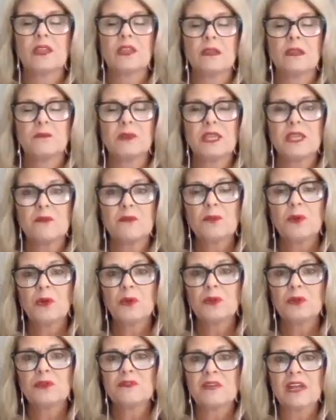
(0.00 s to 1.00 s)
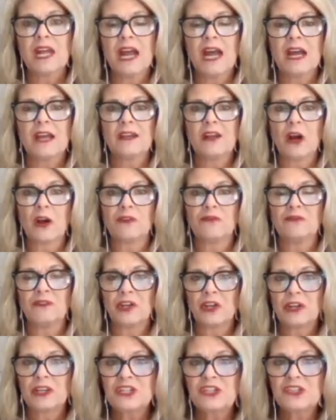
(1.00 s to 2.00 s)
people that are
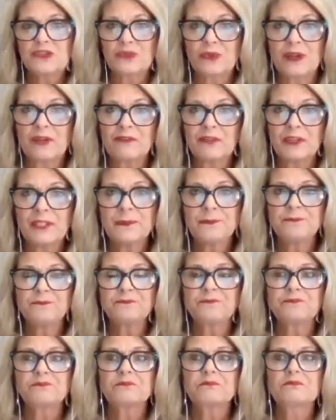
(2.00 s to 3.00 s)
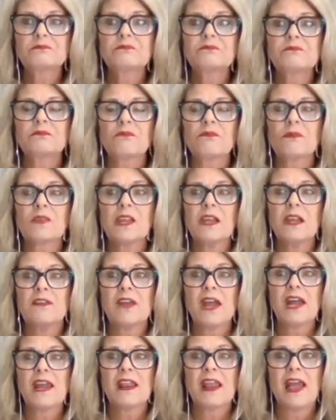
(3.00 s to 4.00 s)
very driven,
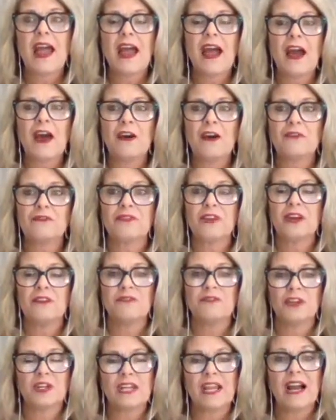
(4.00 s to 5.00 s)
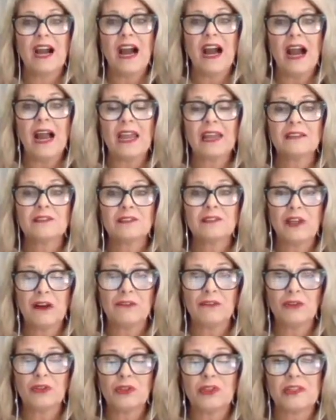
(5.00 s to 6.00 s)
that have a very high
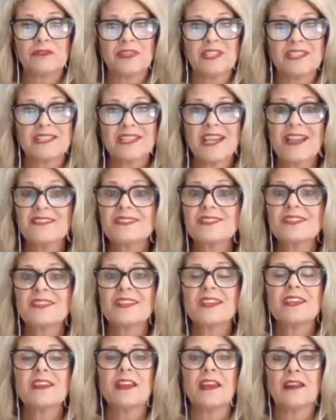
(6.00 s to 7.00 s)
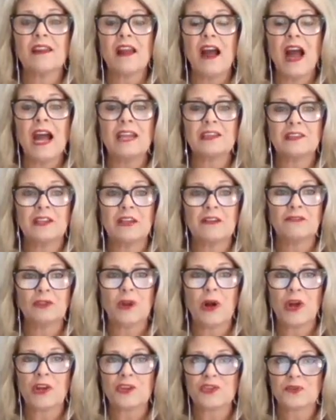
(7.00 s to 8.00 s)
level of intensity and high
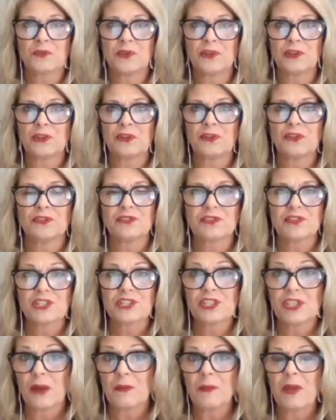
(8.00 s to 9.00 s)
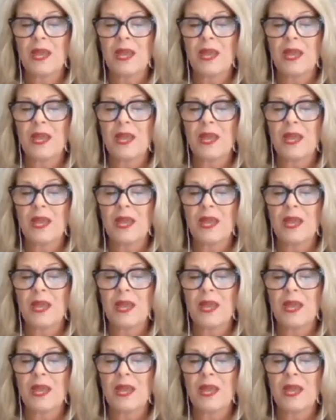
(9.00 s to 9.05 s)
level entrepreneurship.